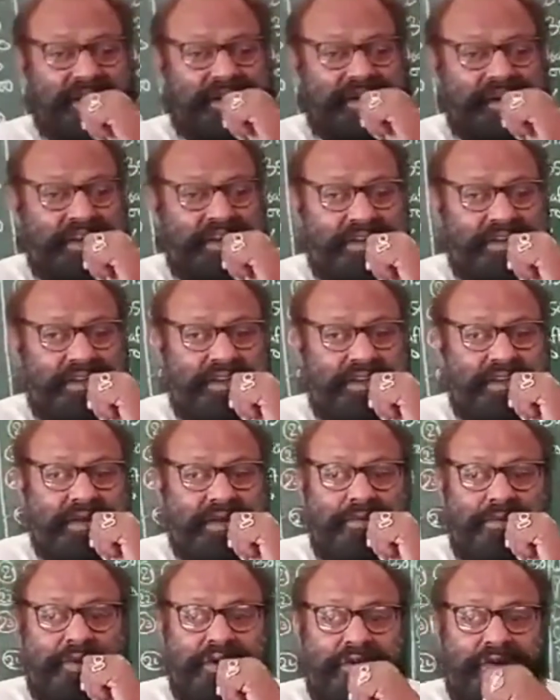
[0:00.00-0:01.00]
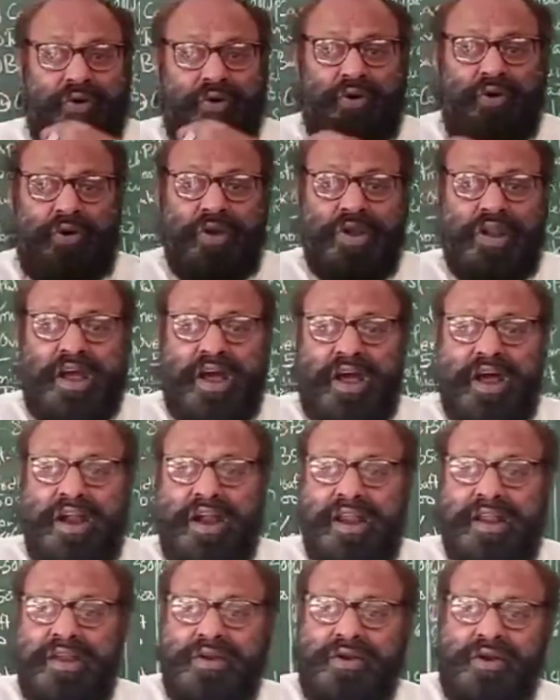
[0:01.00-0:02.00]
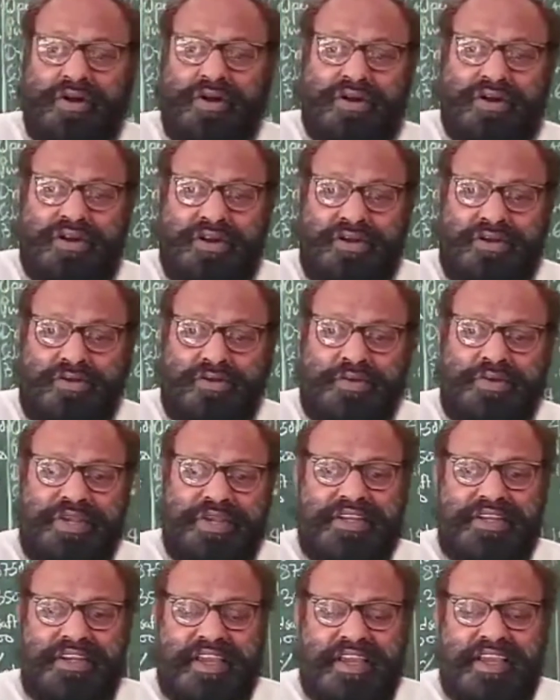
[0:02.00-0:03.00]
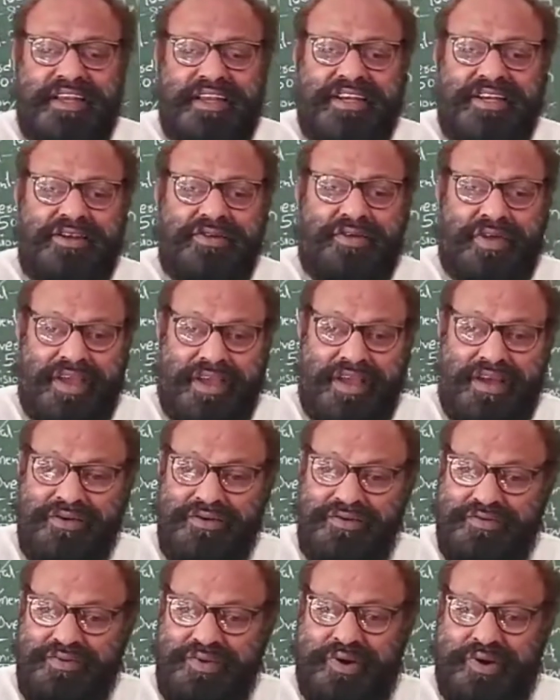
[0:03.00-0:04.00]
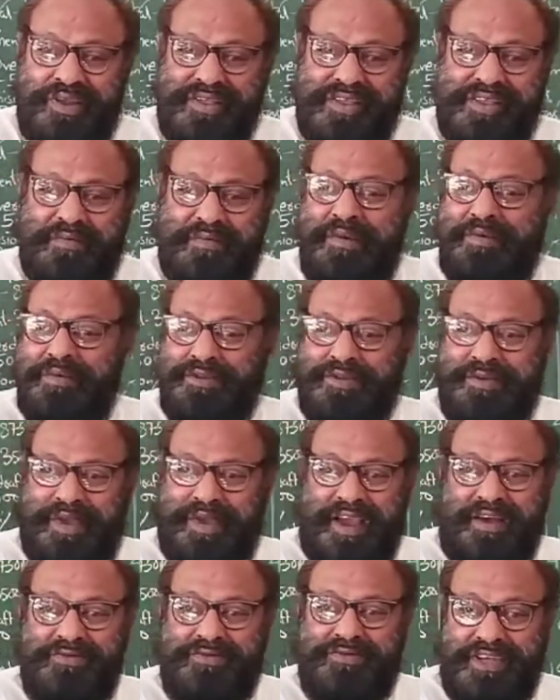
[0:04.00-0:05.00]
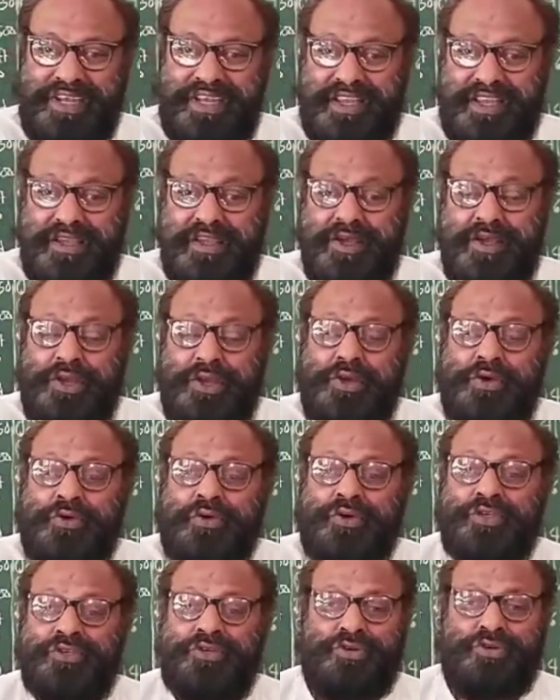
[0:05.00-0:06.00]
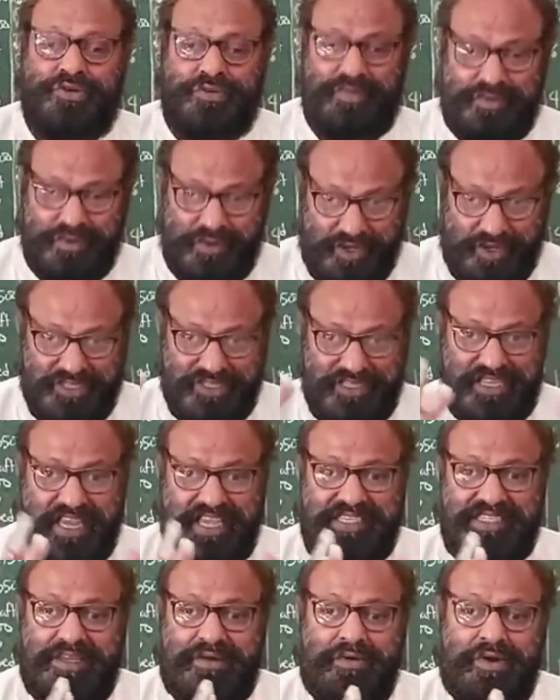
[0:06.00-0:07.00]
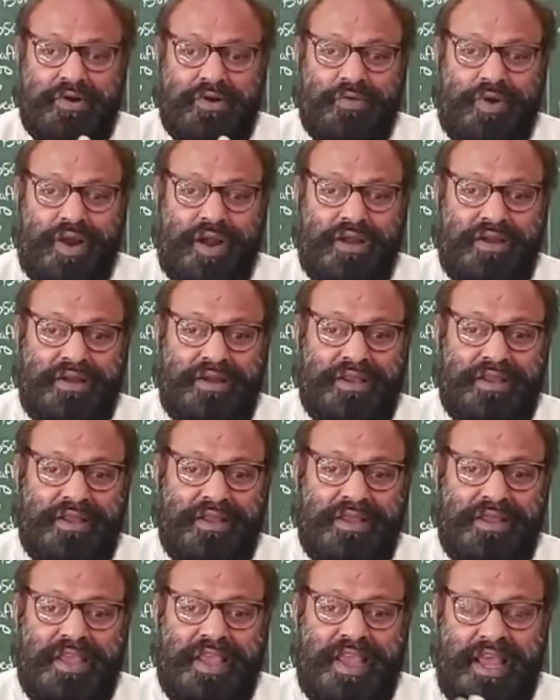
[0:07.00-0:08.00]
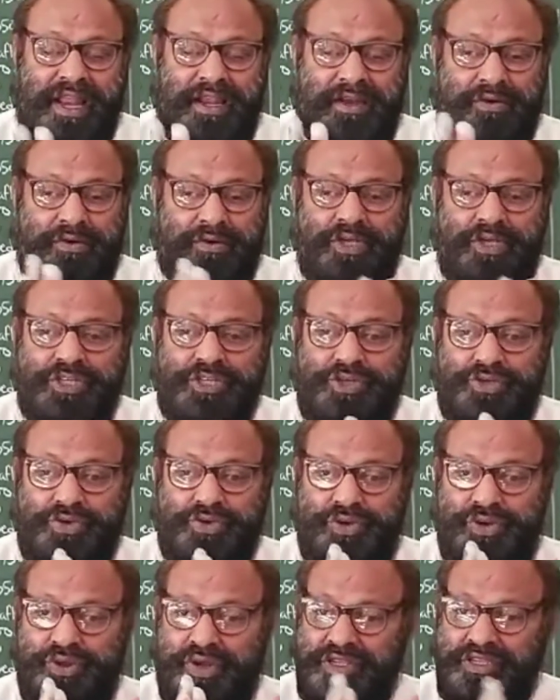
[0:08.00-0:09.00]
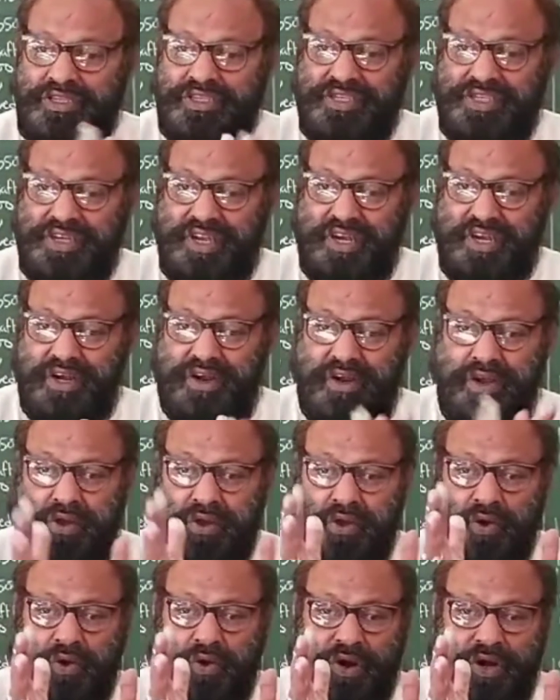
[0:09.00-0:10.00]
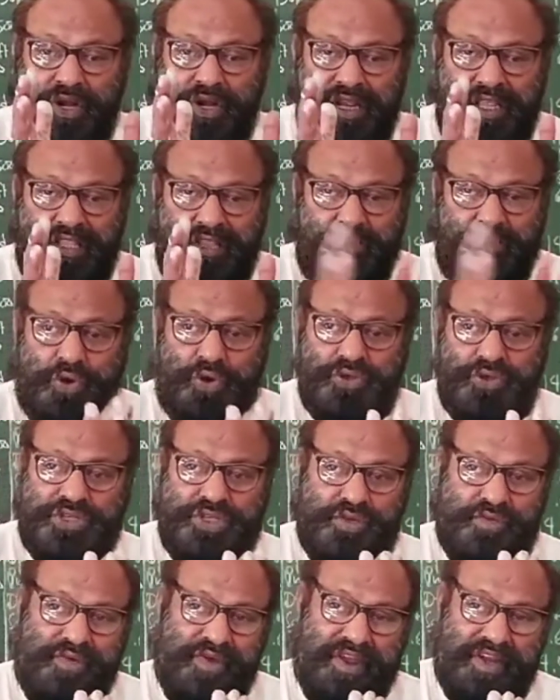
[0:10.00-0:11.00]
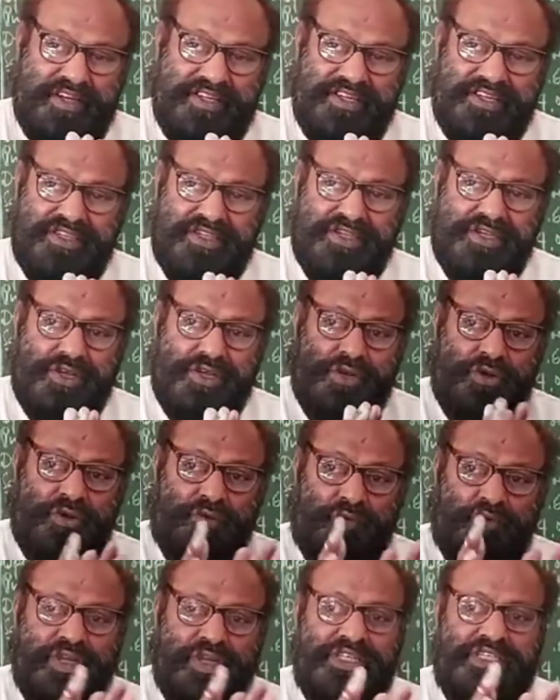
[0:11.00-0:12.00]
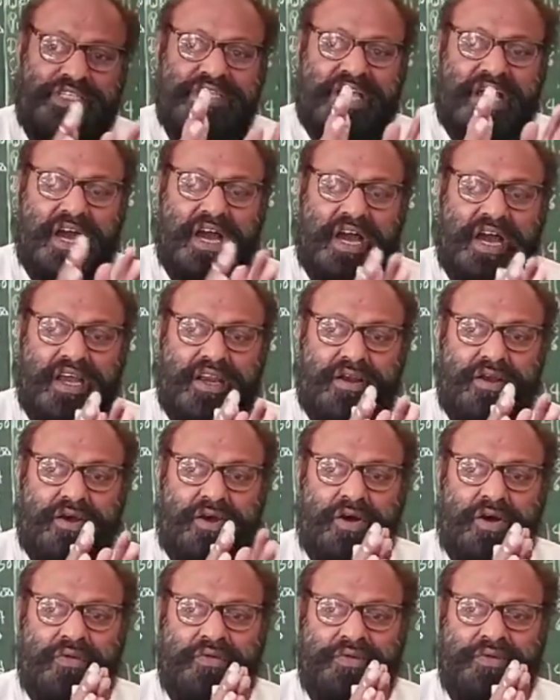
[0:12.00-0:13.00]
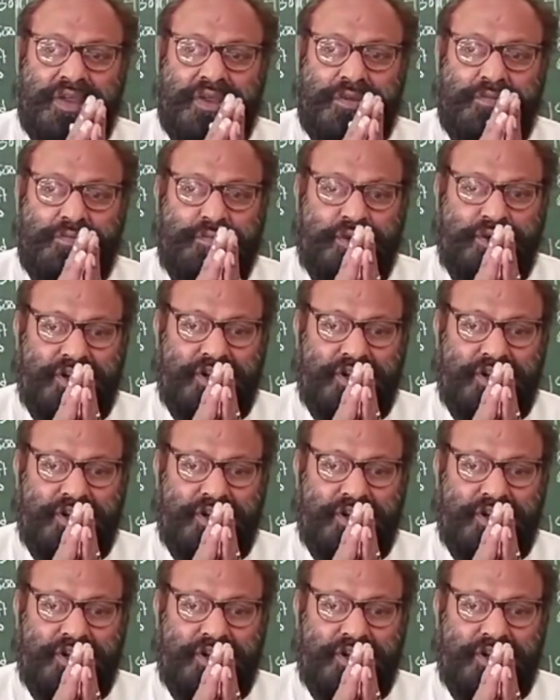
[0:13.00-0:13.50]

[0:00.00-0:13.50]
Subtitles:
okay, every day. But all are not to be taken into account for the purpose of accounting. We should concise our world and we should consider only those events which